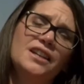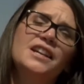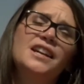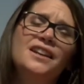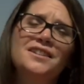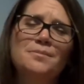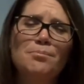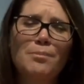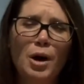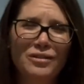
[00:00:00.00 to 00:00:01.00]
Heat is
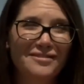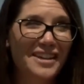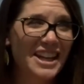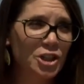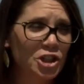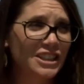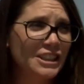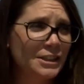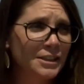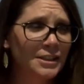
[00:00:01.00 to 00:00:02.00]
motivation.